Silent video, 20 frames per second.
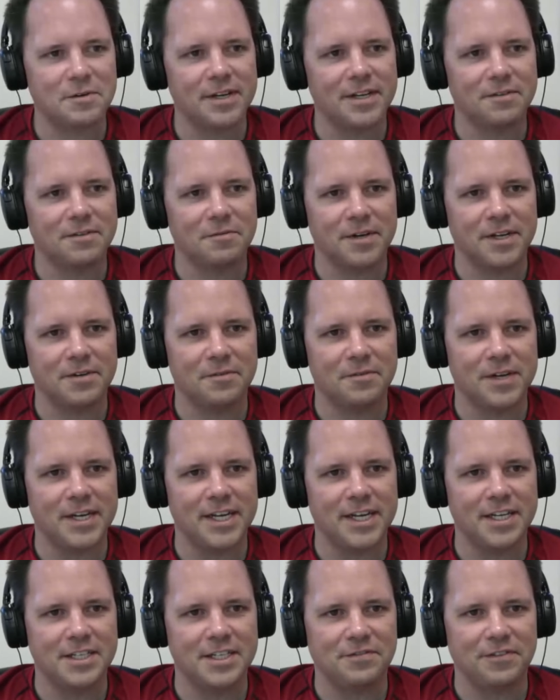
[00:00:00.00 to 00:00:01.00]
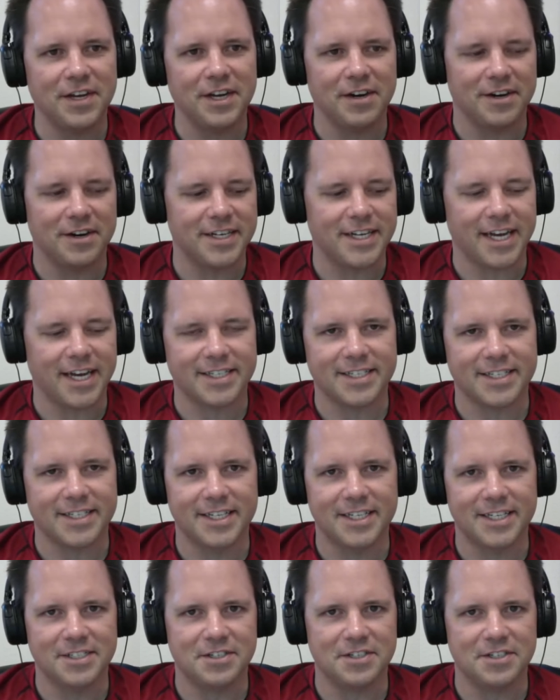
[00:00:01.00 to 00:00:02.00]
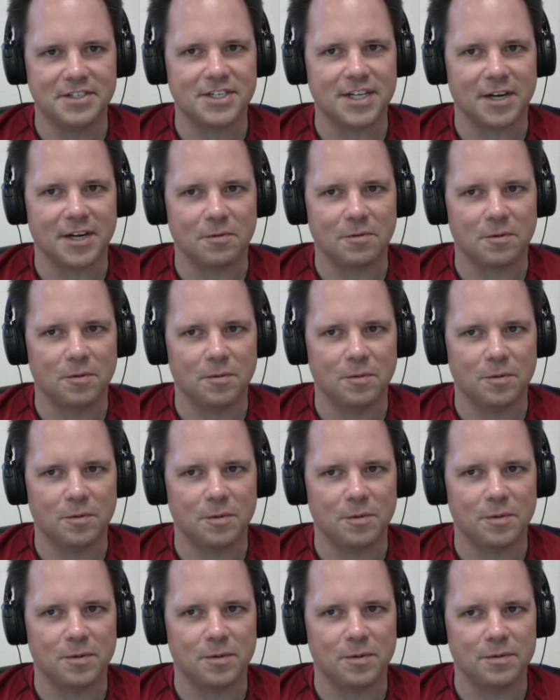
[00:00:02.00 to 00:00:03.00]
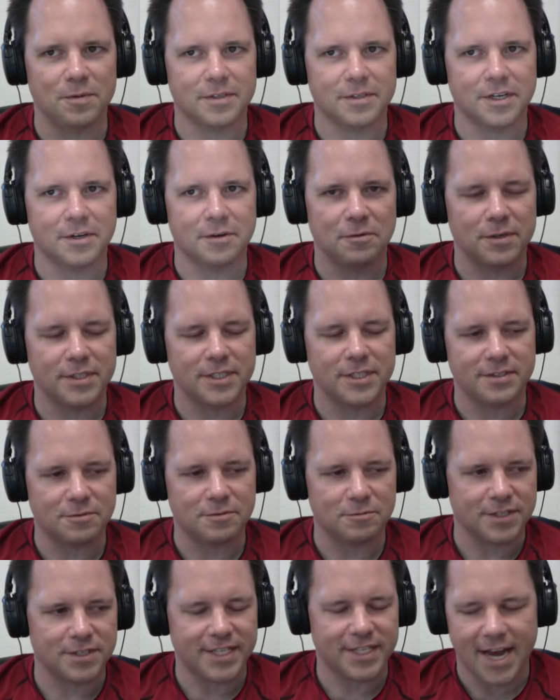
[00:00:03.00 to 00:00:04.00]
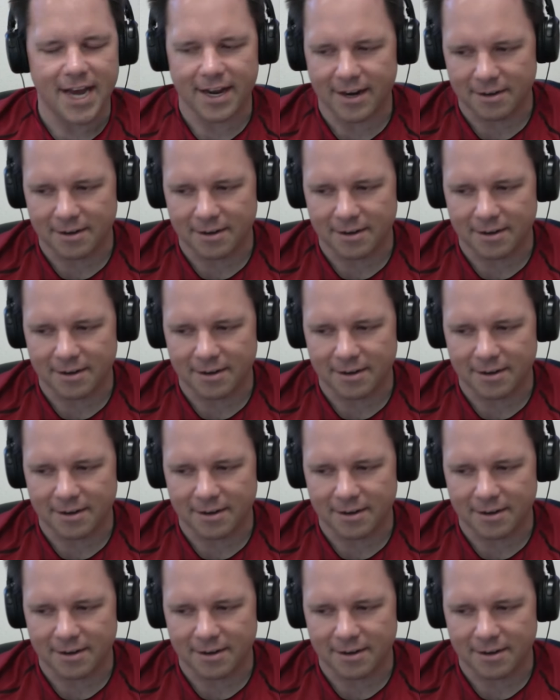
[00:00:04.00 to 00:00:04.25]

we need his finger indexed, and he's just like, well, what's that?